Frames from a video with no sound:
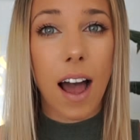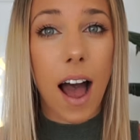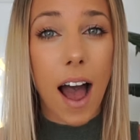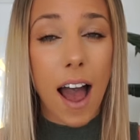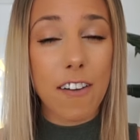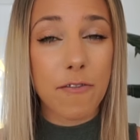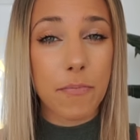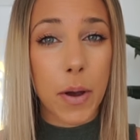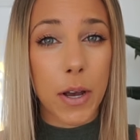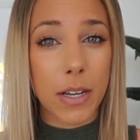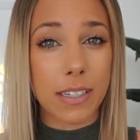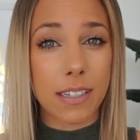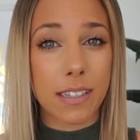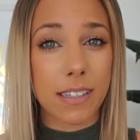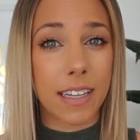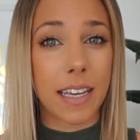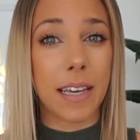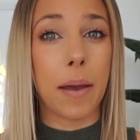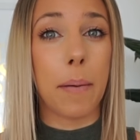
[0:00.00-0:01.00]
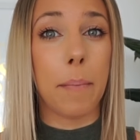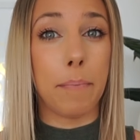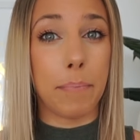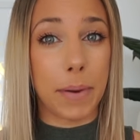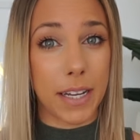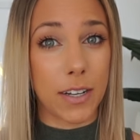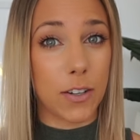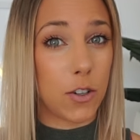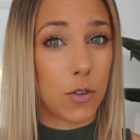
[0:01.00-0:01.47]
I've personally
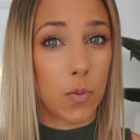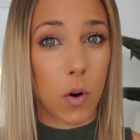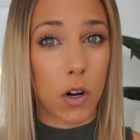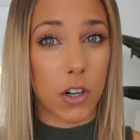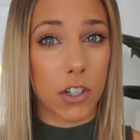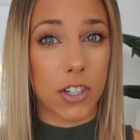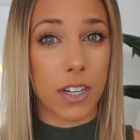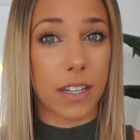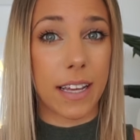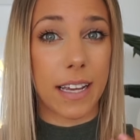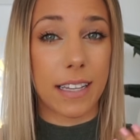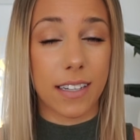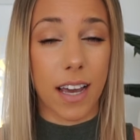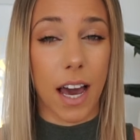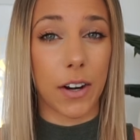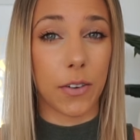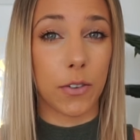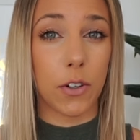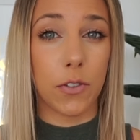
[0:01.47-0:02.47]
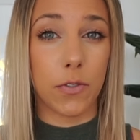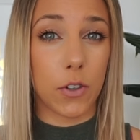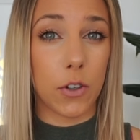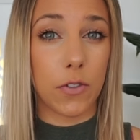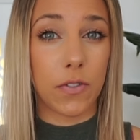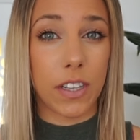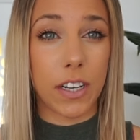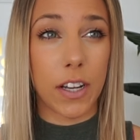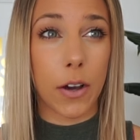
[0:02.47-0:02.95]
binge watched these kind of
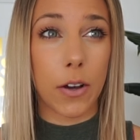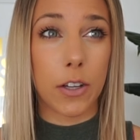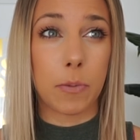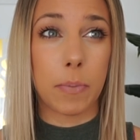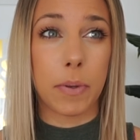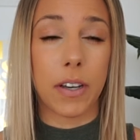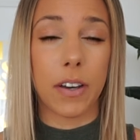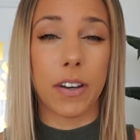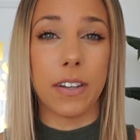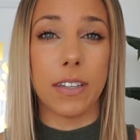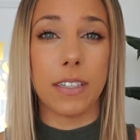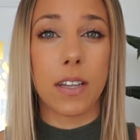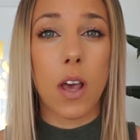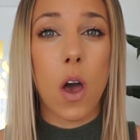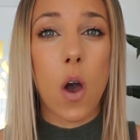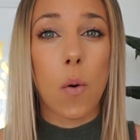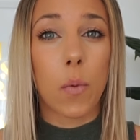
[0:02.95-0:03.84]
review videos because